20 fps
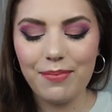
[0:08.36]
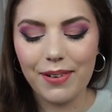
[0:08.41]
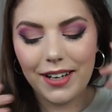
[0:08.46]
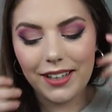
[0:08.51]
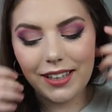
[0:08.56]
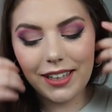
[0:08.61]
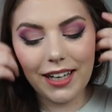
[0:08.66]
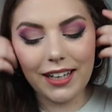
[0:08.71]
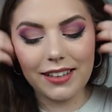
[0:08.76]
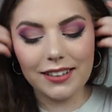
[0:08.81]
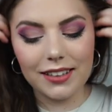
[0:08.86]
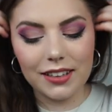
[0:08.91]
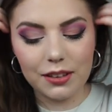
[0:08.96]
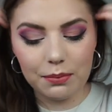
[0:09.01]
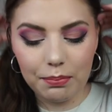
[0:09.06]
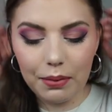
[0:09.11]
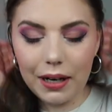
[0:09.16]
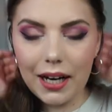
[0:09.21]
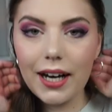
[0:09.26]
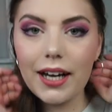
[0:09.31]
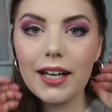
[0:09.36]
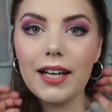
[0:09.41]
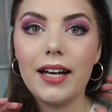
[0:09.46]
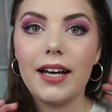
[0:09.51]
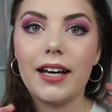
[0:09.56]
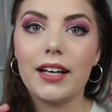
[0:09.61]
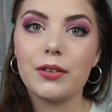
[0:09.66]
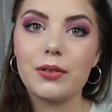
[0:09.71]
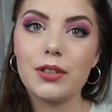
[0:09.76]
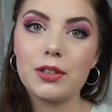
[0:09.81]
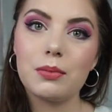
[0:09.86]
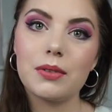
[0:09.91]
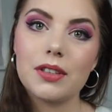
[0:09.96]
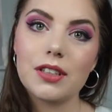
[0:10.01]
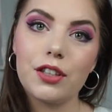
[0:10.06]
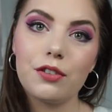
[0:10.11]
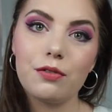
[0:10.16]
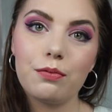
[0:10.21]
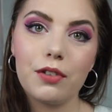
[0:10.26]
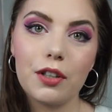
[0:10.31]
but I did buy a Christmas
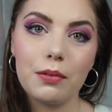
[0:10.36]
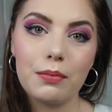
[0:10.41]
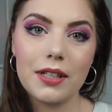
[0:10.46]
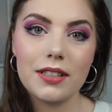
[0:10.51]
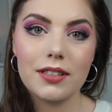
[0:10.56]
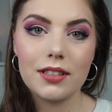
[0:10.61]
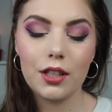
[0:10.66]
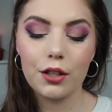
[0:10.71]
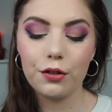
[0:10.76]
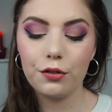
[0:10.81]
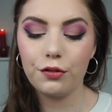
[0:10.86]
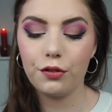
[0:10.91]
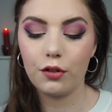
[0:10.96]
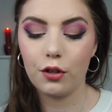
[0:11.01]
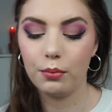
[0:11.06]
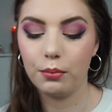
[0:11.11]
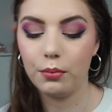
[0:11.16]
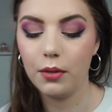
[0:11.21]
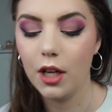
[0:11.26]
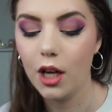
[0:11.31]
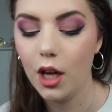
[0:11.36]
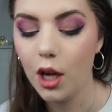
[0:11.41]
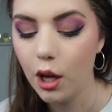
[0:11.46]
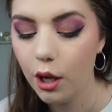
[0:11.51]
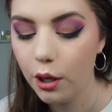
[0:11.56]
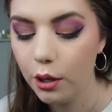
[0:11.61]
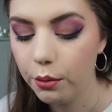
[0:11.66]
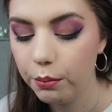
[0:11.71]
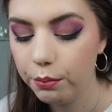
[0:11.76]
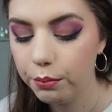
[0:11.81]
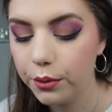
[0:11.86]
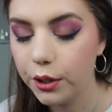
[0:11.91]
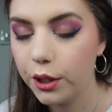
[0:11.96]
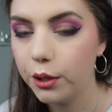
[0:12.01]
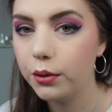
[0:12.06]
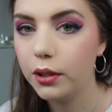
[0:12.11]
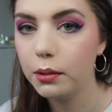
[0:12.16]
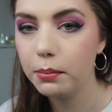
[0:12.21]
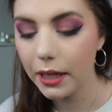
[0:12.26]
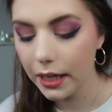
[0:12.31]
gift for myself from
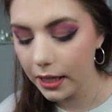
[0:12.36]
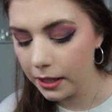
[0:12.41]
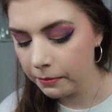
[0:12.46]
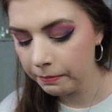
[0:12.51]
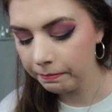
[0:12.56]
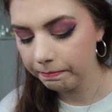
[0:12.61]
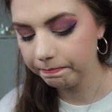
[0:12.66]
Beauty Bay